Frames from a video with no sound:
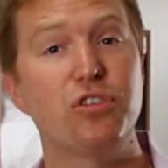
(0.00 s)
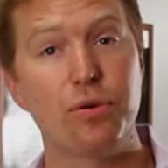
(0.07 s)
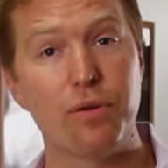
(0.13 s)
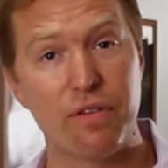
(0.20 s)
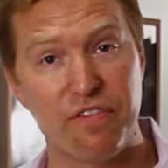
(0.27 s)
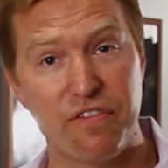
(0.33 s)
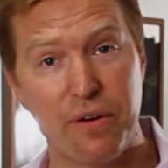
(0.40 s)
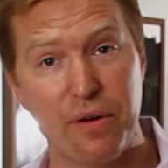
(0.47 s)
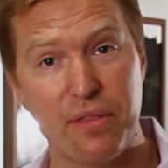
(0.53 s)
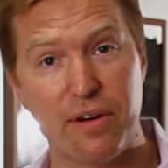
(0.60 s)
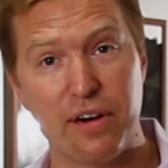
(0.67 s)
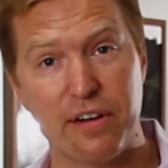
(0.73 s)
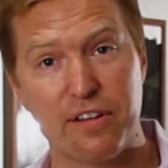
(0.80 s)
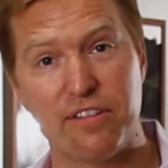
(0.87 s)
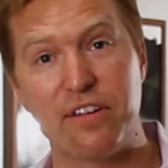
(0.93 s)
to a further
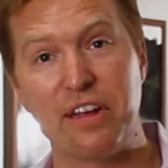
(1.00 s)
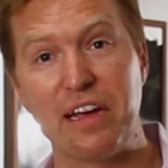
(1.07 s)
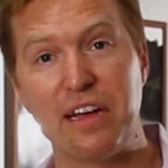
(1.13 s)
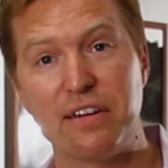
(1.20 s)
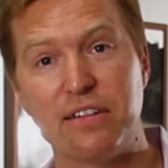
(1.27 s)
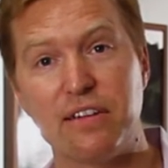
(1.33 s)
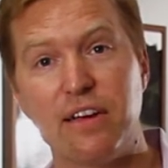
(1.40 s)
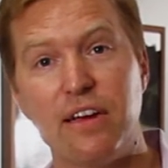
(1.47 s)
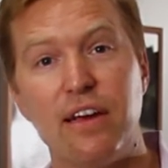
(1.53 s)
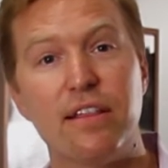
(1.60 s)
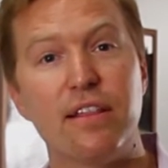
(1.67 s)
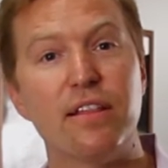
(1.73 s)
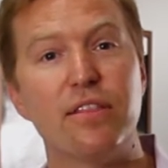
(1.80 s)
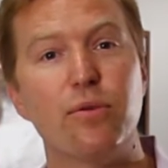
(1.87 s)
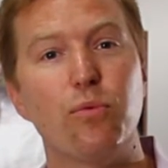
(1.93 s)
extent,
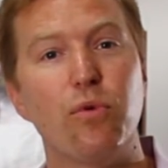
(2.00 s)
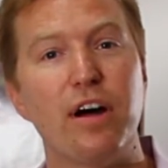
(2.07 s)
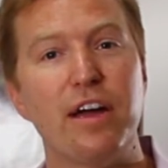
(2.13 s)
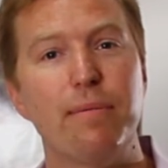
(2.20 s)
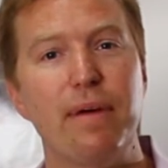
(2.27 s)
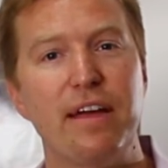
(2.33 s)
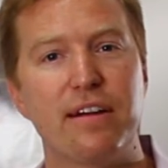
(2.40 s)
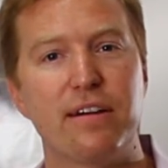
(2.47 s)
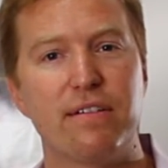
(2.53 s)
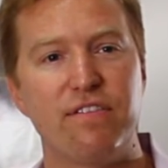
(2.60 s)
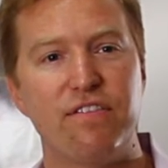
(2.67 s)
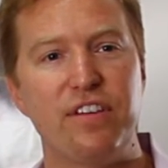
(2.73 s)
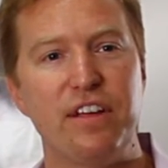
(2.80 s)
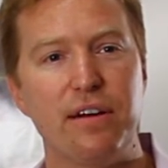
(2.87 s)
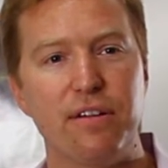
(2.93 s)
that the winemaker
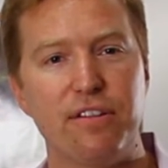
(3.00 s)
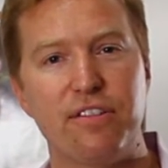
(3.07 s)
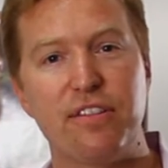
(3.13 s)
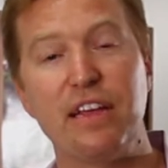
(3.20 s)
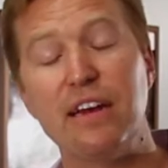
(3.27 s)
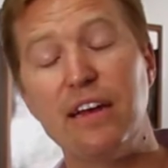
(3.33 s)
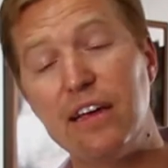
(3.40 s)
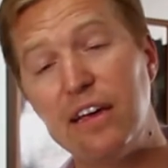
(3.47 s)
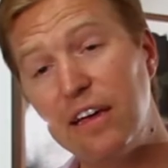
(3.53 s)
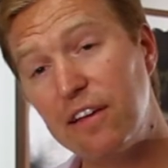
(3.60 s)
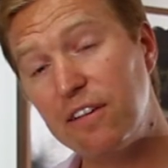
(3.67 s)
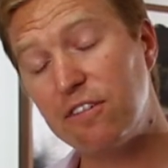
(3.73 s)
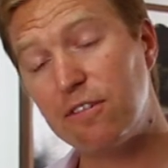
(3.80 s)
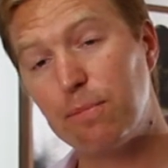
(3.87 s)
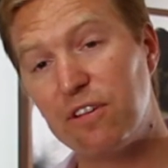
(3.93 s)
feels that
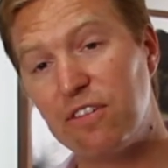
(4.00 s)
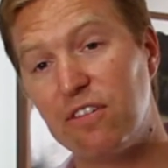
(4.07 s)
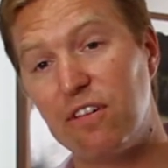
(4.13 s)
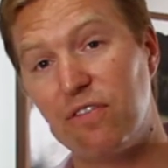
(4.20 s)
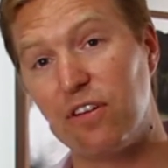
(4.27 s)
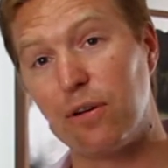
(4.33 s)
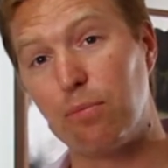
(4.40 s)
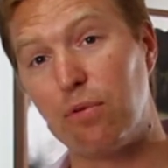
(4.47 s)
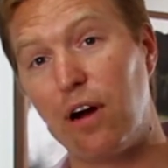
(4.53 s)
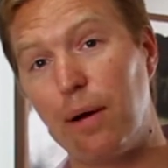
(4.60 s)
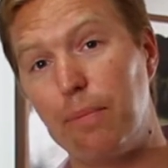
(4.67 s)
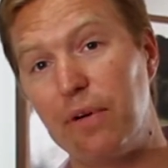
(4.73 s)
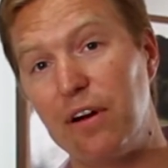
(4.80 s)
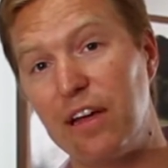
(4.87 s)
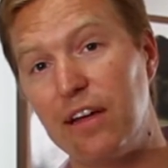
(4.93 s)
his specific
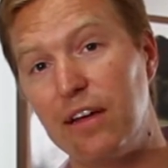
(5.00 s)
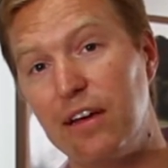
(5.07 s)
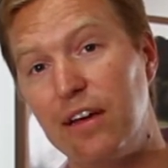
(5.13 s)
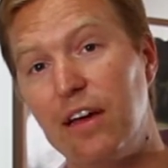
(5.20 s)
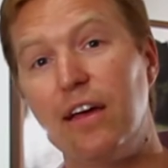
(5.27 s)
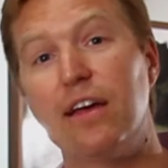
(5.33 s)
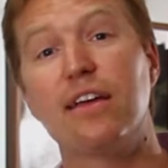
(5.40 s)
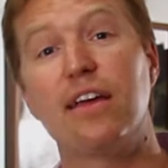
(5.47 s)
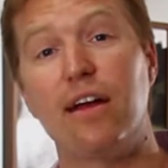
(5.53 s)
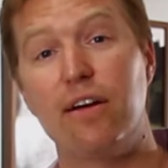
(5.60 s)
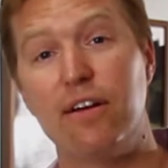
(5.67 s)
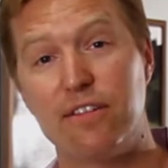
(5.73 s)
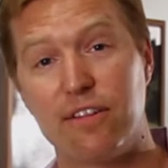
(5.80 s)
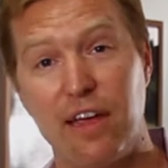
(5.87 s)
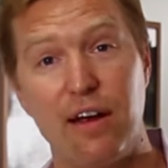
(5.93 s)
property
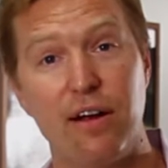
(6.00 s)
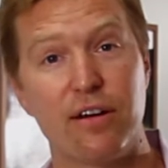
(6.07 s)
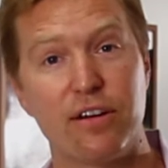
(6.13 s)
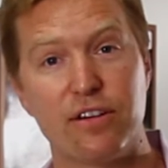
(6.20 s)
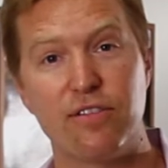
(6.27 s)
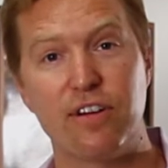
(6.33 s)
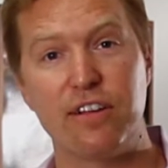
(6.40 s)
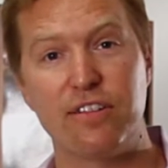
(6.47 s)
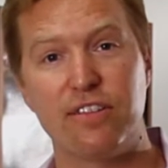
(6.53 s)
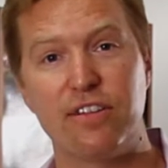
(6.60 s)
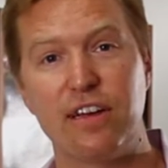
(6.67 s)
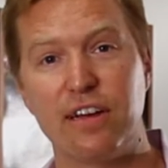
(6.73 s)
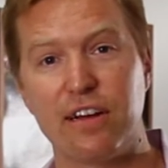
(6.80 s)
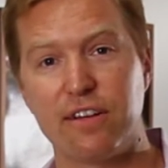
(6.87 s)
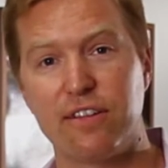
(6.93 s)
carries
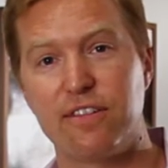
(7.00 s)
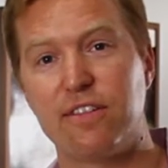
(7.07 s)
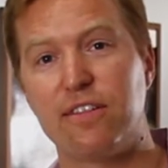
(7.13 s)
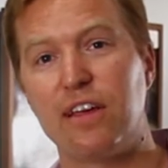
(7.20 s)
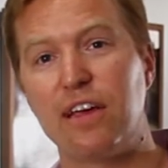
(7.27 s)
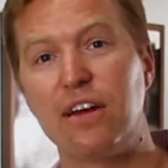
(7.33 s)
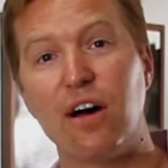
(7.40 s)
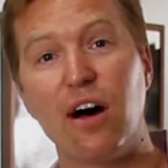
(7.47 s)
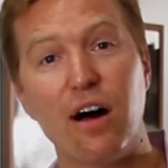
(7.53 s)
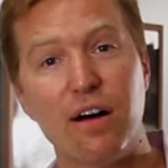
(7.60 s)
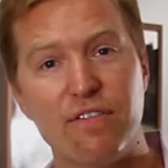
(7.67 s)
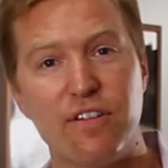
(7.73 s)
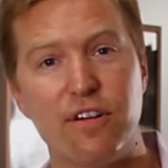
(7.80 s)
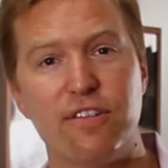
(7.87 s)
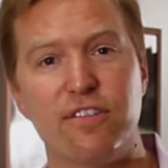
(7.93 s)
characteristics and
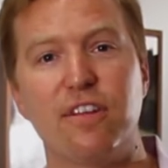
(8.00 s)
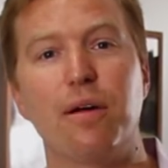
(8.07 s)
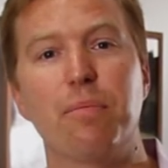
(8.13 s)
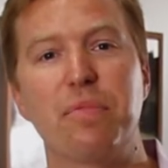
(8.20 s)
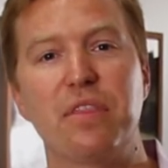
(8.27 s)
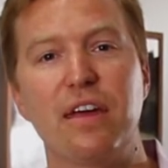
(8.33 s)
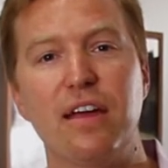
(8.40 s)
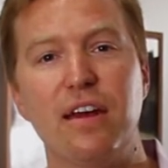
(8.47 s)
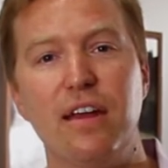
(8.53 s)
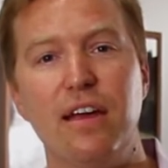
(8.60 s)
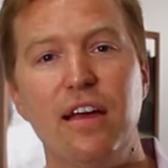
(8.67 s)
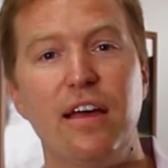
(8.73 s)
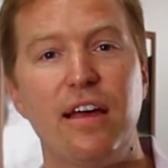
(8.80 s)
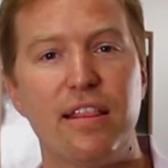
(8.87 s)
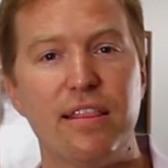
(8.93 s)
offers something
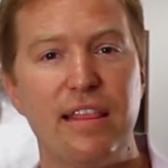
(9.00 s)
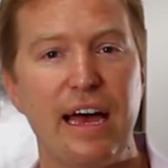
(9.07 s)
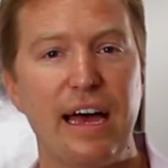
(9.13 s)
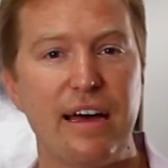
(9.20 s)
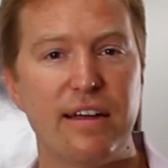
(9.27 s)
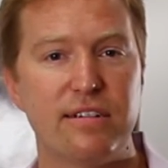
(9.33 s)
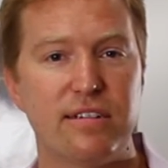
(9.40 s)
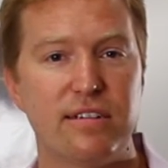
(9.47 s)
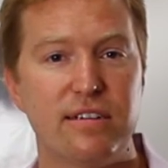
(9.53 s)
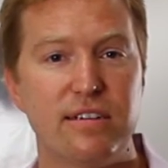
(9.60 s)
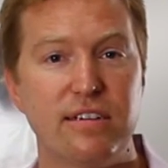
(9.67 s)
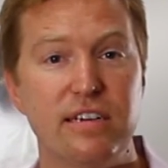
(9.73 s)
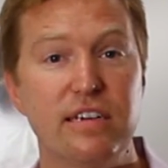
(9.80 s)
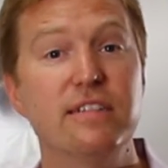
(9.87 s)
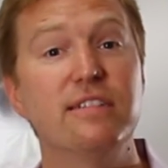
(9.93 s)
that
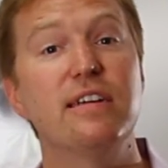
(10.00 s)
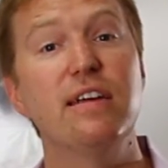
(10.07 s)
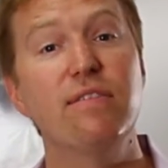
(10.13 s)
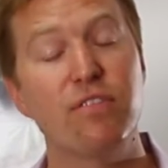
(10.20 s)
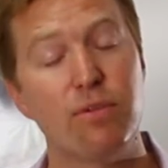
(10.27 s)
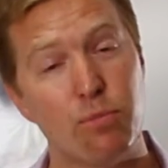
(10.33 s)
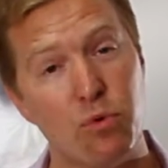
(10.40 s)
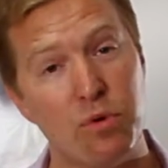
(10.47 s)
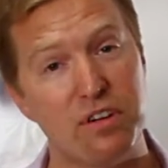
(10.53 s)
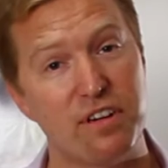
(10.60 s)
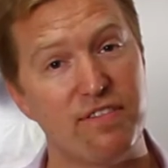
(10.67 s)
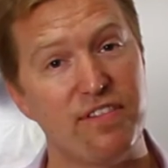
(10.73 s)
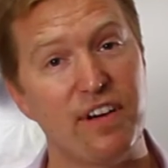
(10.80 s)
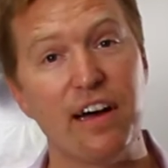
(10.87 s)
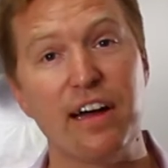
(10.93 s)
is even more
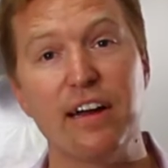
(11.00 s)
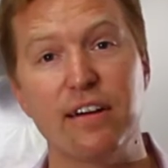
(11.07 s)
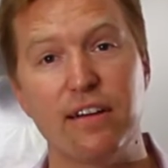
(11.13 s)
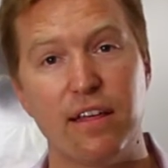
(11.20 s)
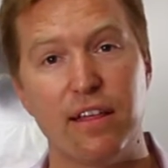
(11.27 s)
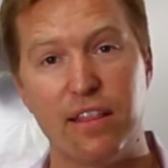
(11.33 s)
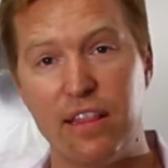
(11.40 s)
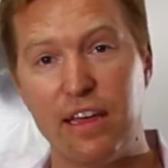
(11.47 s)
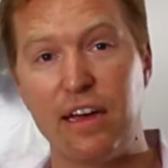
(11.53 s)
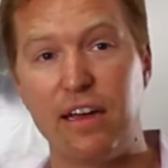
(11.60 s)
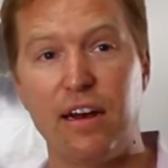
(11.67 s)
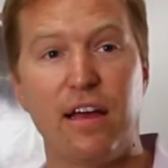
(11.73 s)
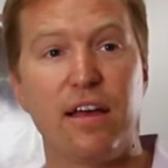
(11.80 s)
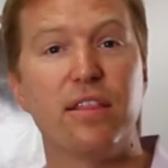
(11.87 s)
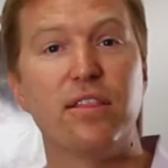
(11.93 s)
defined
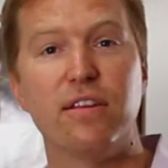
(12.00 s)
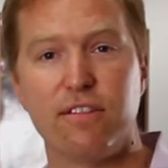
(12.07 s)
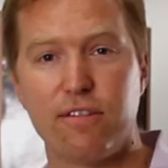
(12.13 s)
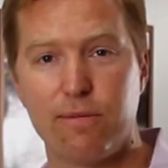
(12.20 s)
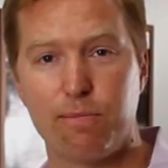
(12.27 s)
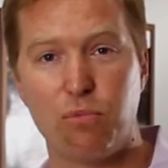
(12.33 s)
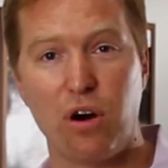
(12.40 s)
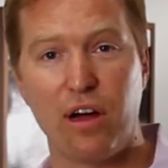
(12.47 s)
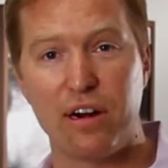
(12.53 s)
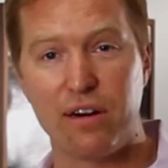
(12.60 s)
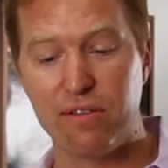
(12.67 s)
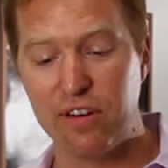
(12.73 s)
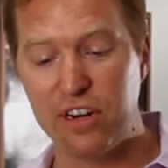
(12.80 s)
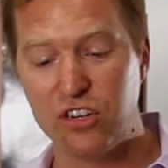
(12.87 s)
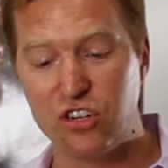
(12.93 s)
than this broader
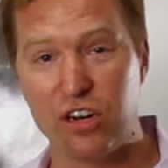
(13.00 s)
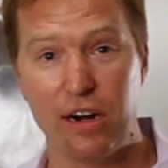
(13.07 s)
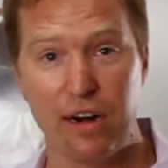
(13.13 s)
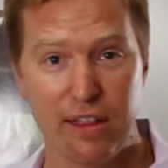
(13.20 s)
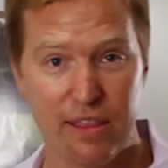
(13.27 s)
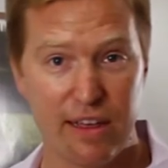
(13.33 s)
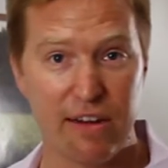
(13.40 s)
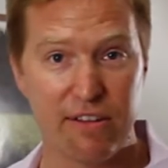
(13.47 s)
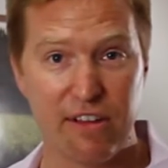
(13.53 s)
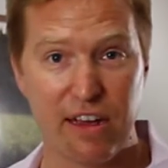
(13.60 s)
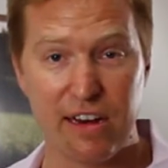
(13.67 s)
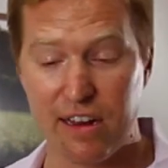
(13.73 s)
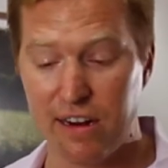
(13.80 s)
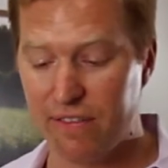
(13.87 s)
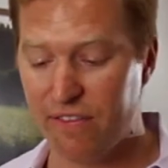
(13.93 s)
region that is
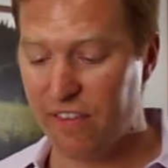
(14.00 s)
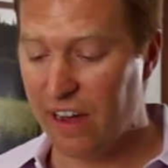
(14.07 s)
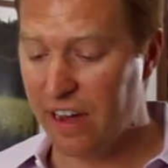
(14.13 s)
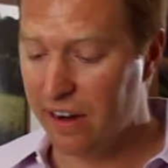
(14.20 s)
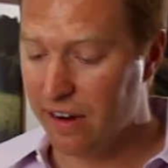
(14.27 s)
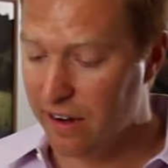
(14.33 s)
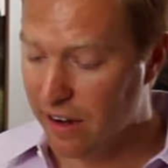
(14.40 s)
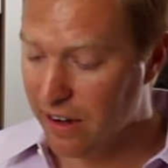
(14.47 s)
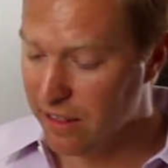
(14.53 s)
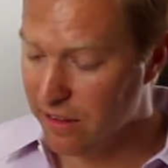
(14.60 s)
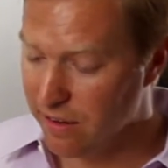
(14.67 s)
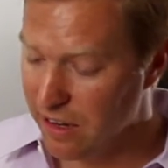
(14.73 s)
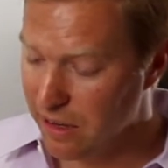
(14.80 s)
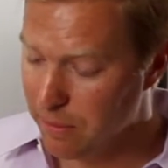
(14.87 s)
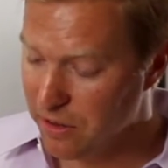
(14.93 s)
identified on the
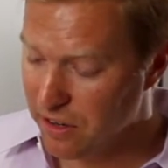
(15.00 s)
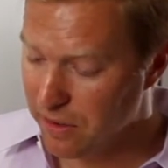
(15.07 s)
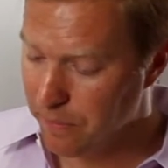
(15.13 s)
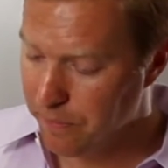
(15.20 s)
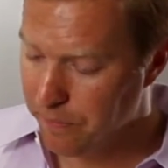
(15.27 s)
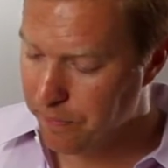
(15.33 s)
label.